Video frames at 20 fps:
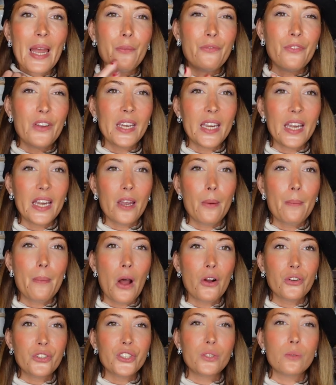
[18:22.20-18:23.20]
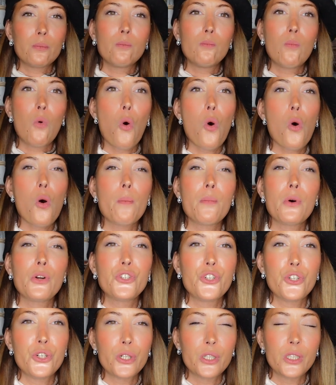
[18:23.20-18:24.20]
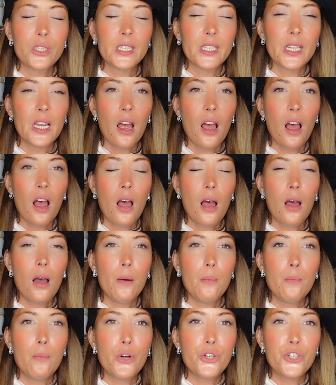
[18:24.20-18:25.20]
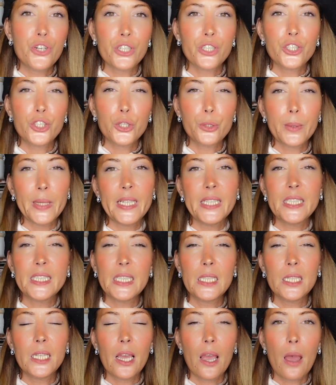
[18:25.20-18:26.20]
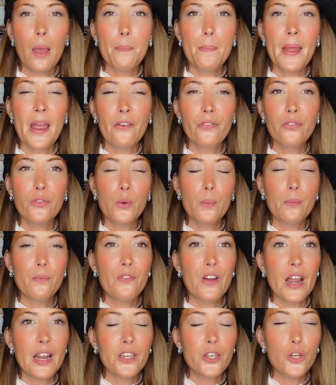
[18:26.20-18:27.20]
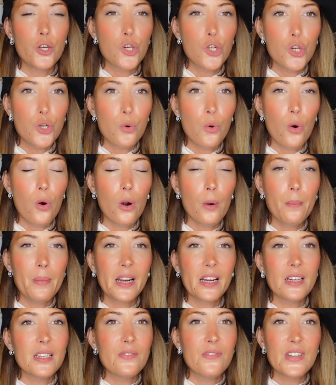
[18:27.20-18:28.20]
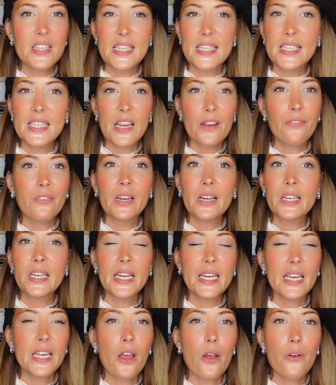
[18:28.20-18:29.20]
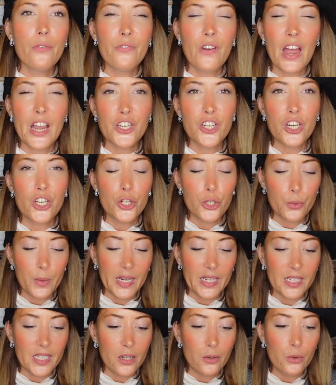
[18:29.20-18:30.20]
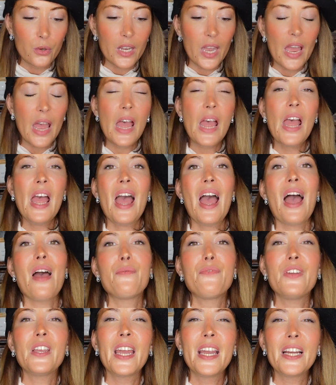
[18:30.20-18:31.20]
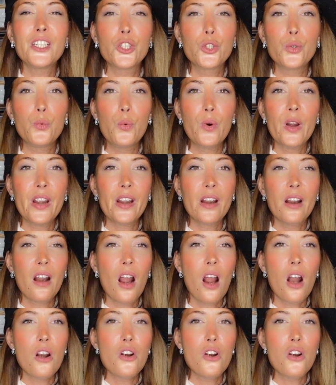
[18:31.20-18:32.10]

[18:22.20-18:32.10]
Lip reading: I'm thinking about more modern trendy perfume than usual, because this is definitely a fashion trendy look. I'm thinking to wear